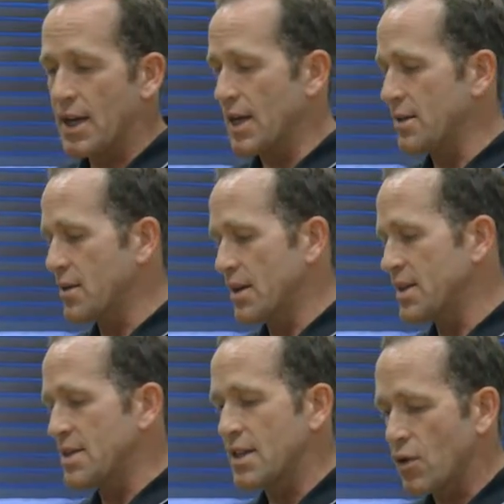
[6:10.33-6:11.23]
I could kind of
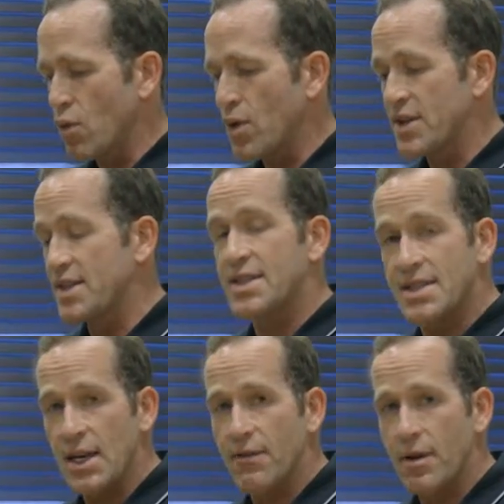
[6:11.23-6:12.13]
set the coordinates and
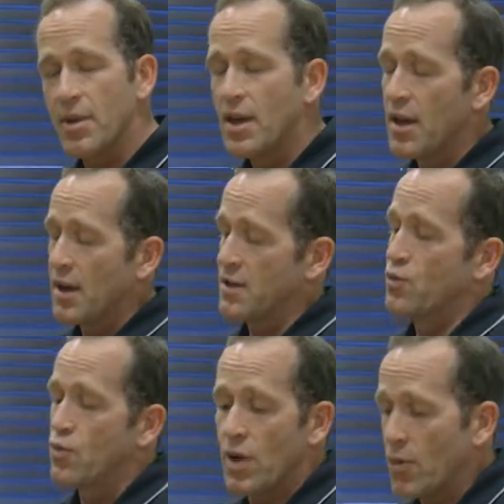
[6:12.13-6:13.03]
save them. It's
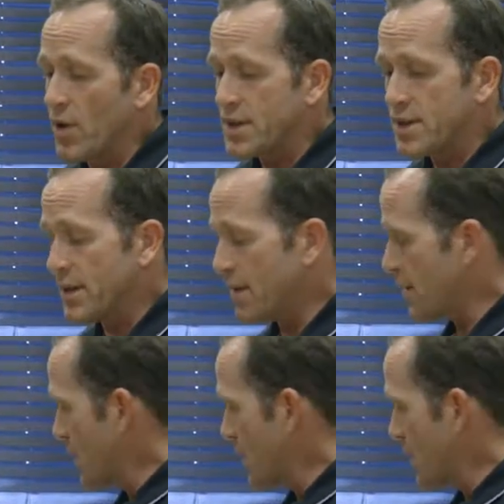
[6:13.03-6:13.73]
really slick.